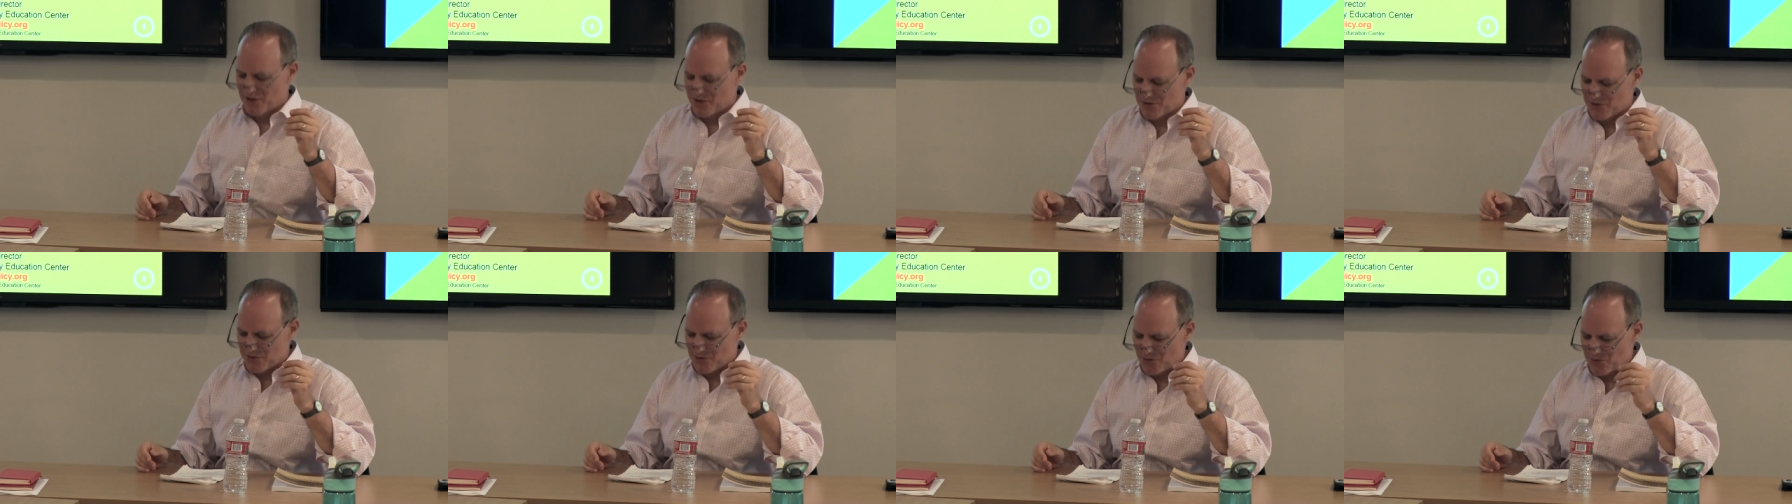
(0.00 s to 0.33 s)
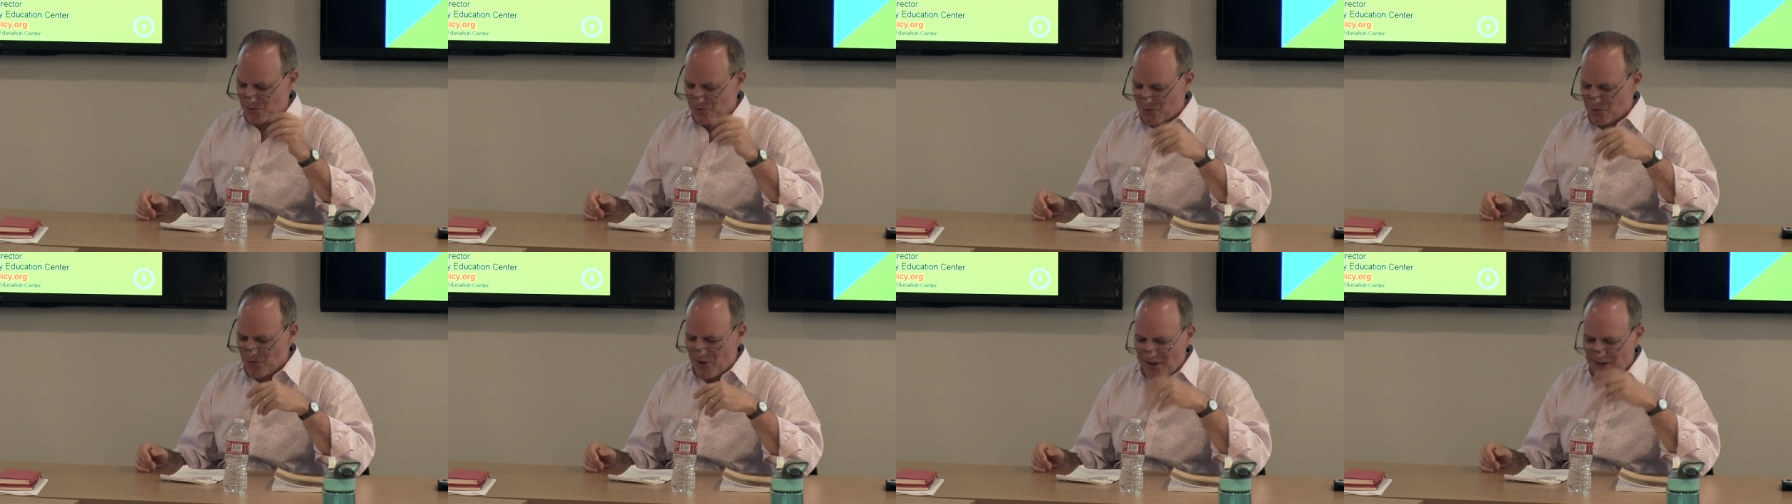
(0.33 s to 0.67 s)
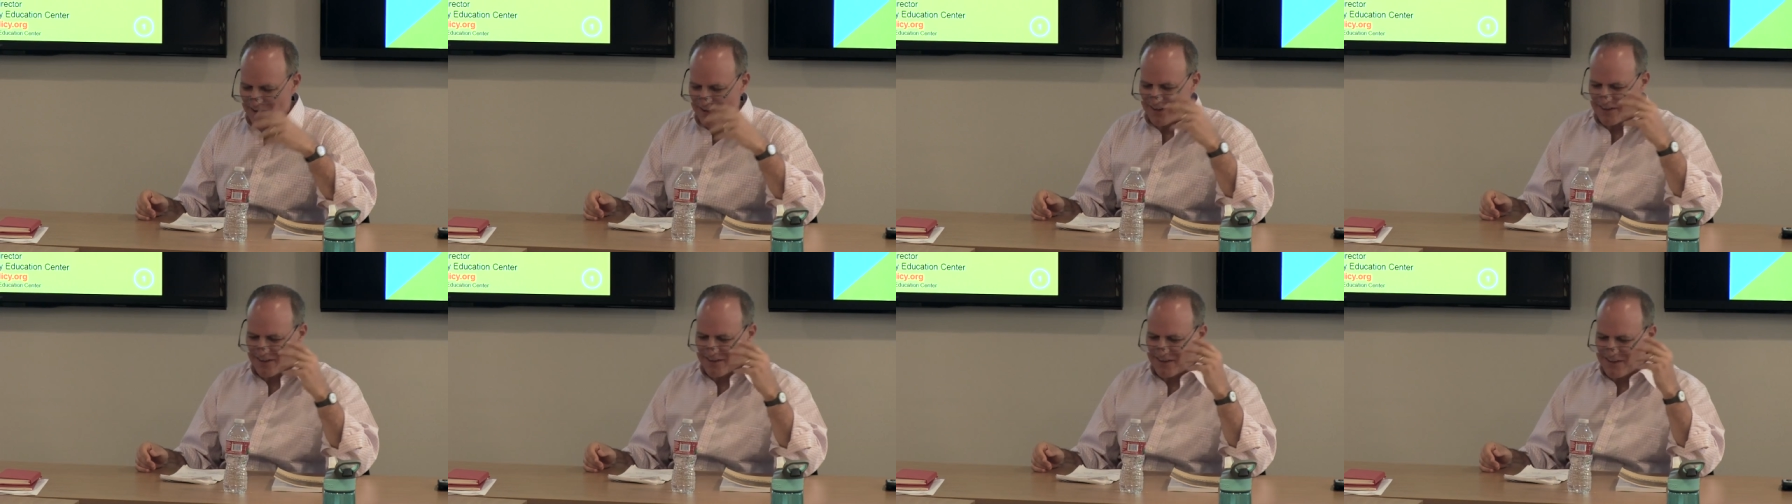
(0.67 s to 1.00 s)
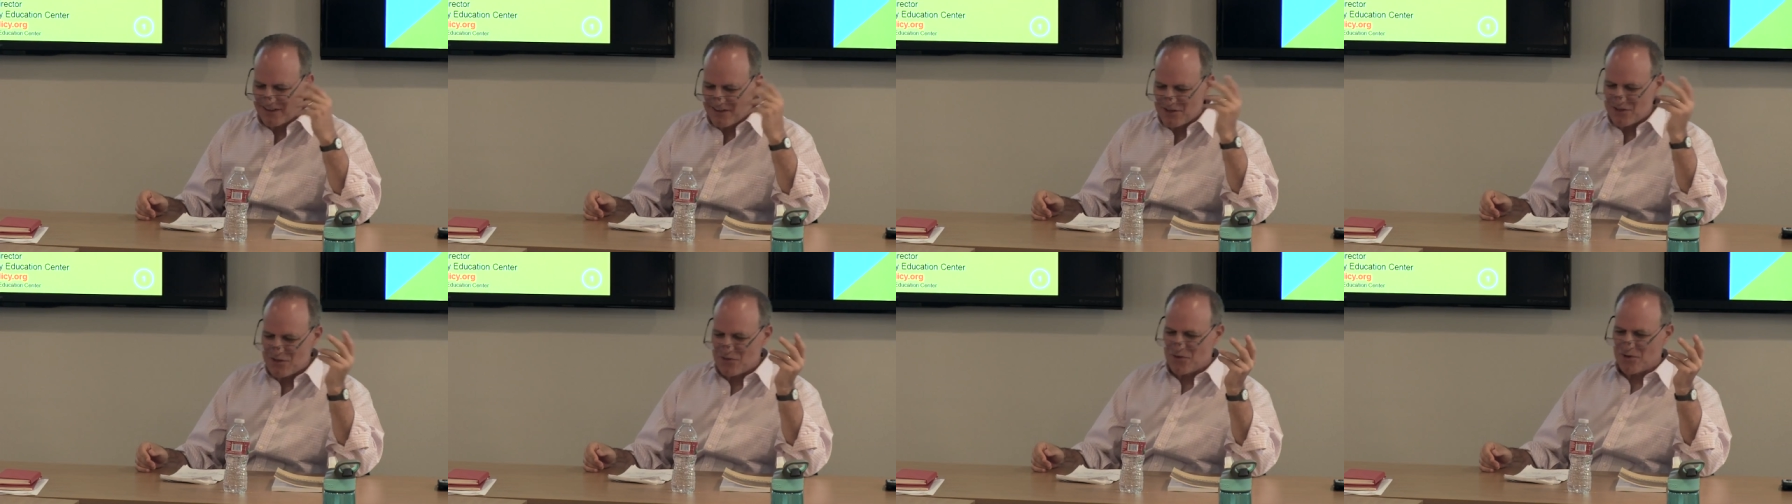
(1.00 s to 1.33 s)
So you're writing a
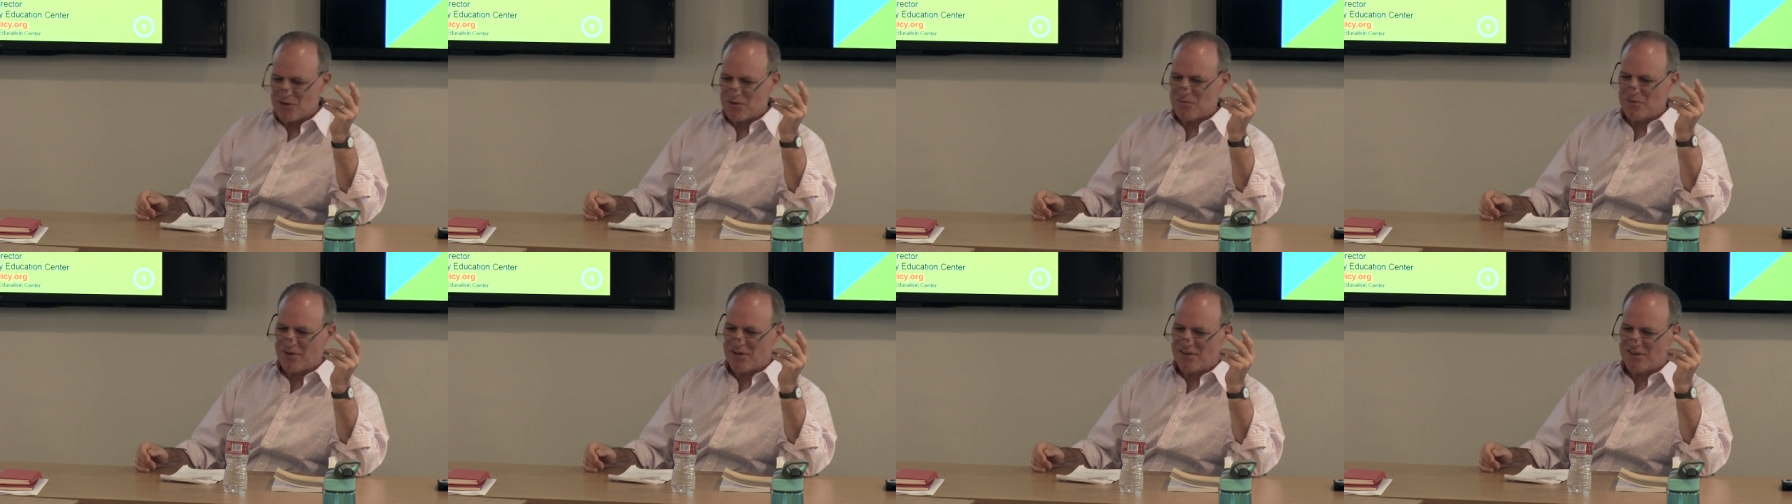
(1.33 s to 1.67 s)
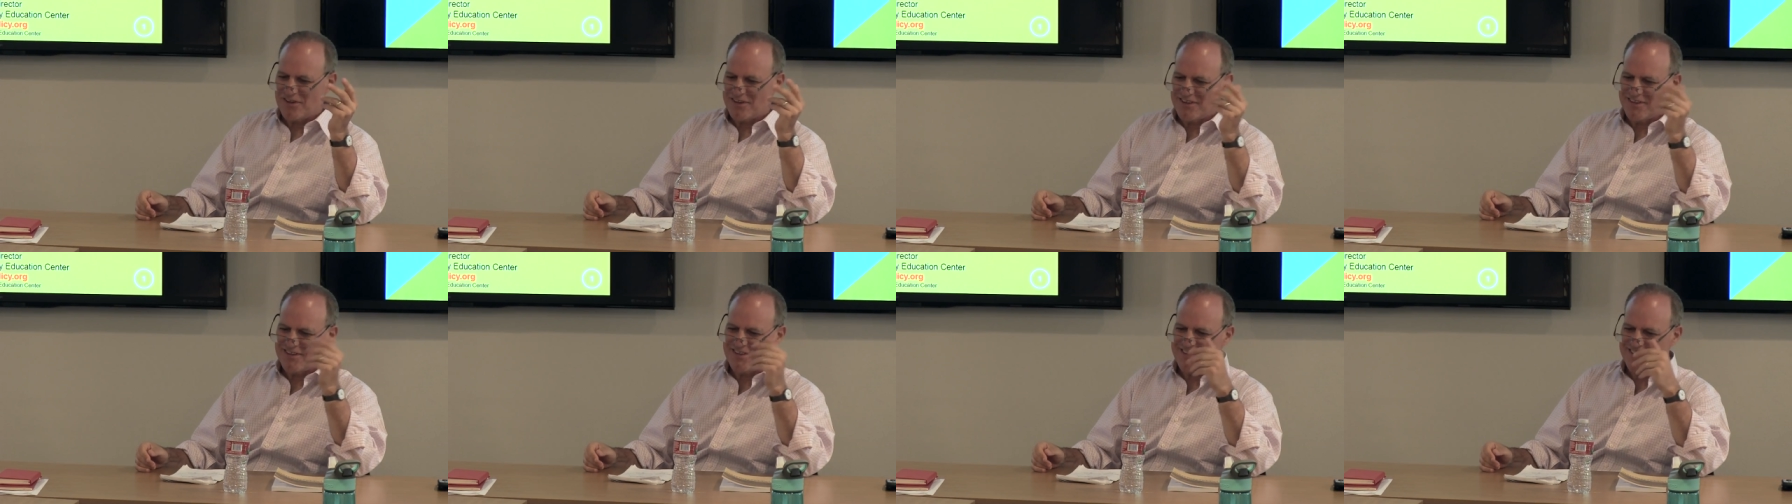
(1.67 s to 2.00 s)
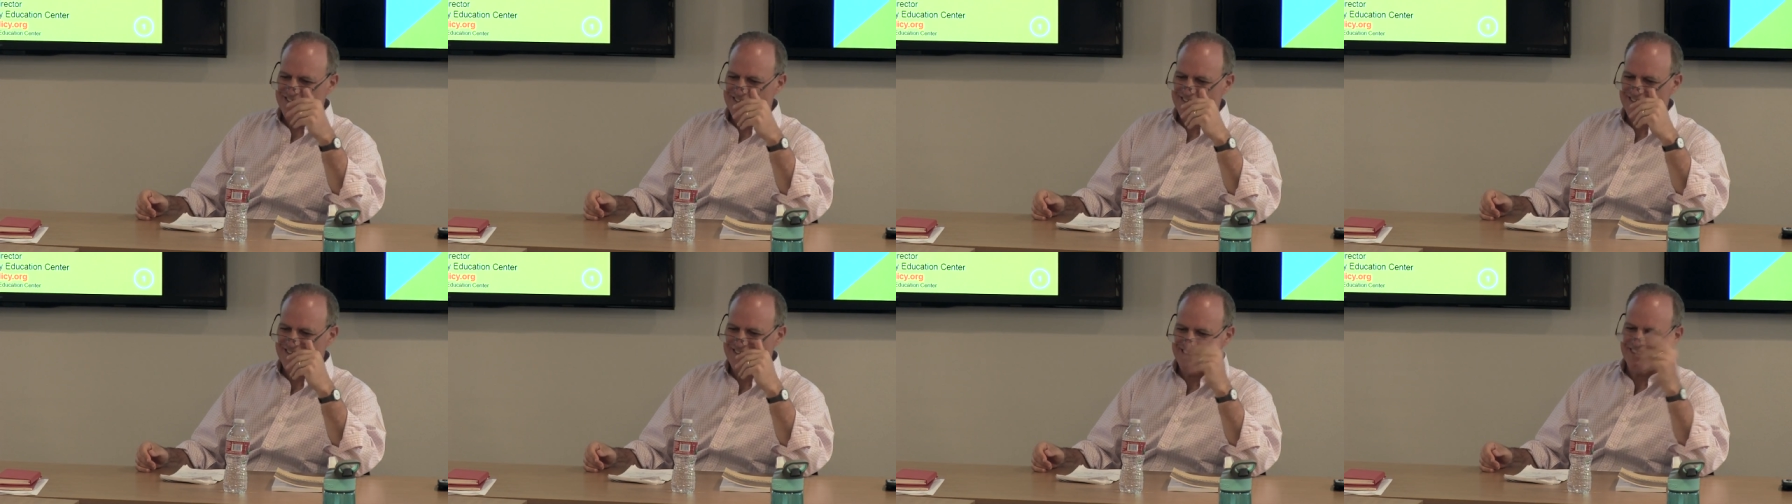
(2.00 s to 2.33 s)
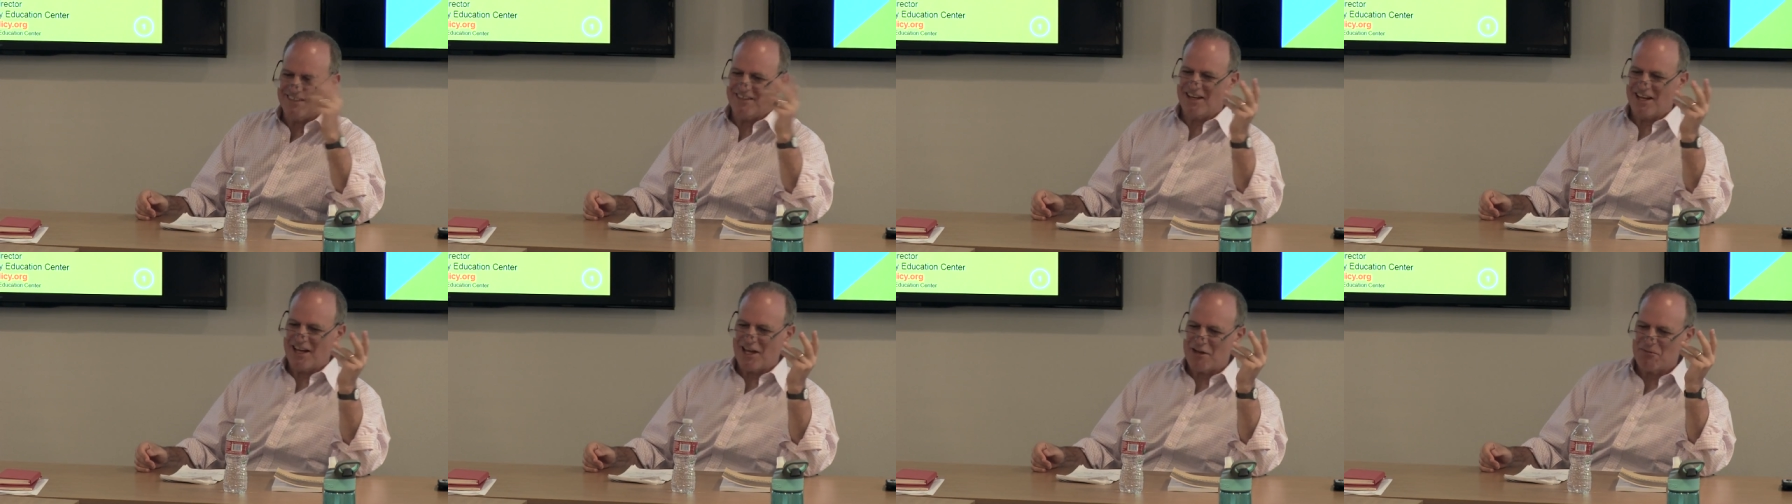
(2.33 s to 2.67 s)
history about things that
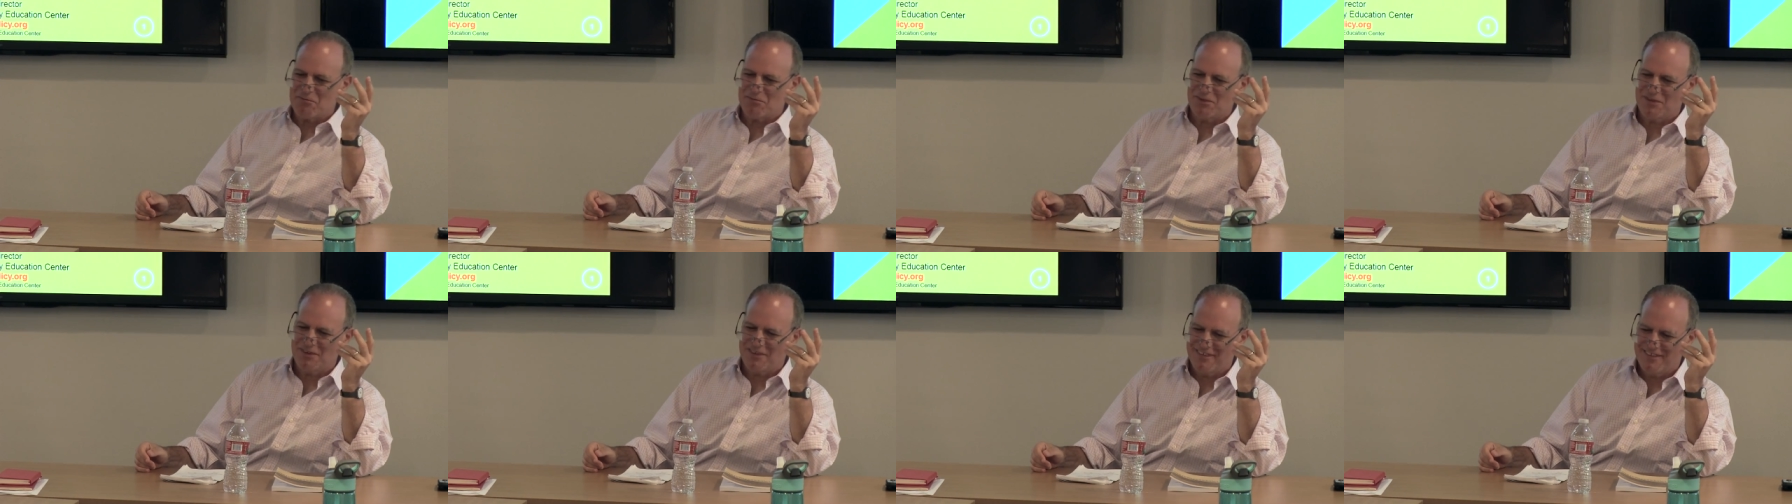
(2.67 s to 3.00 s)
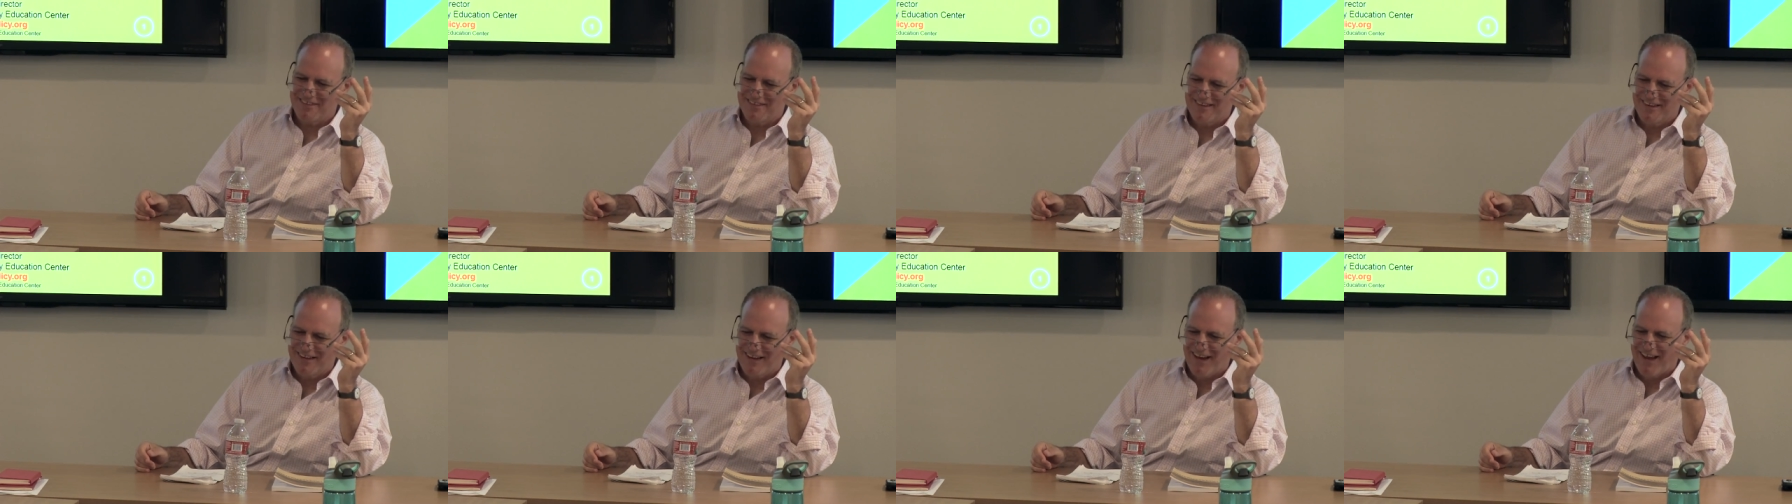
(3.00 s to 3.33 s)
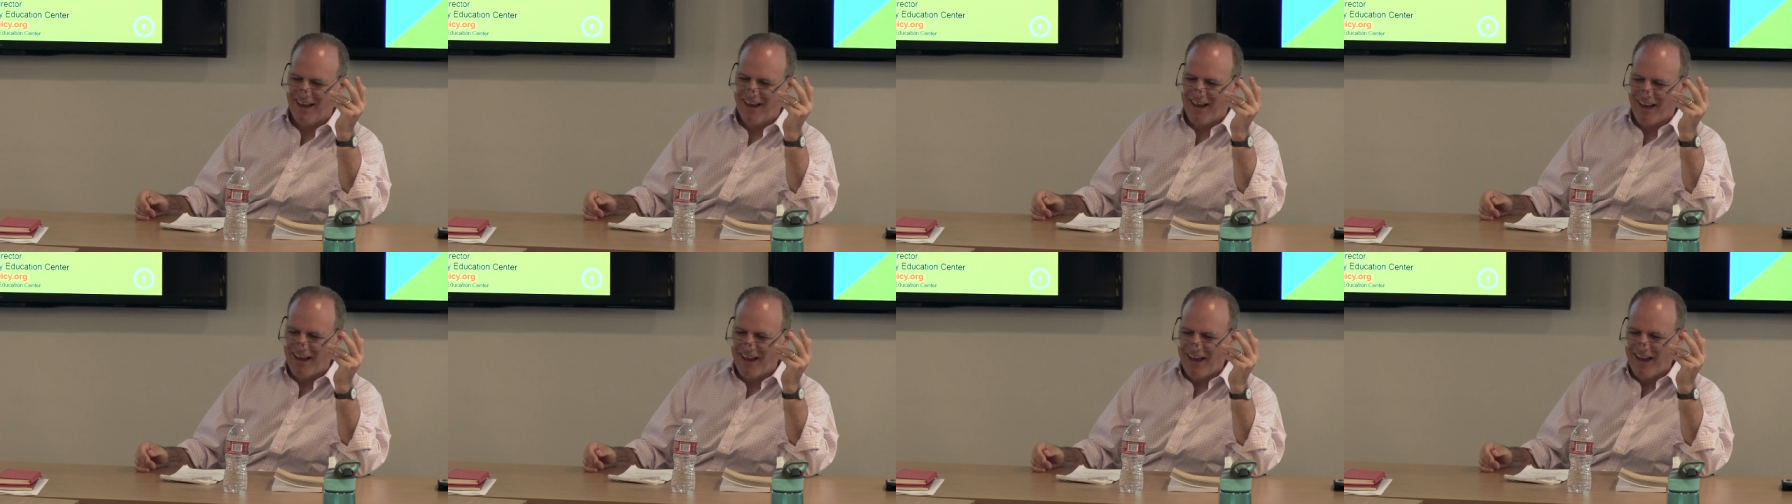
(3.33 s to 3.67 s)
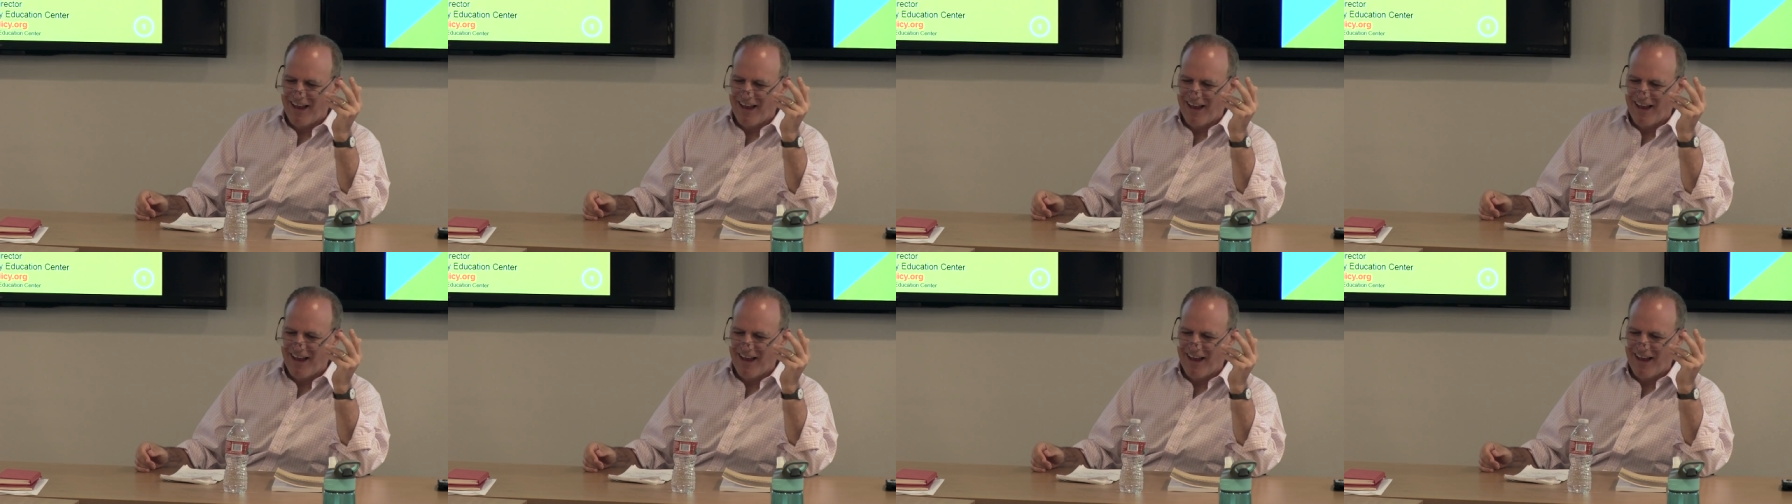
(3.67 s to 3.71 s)
didn't happen.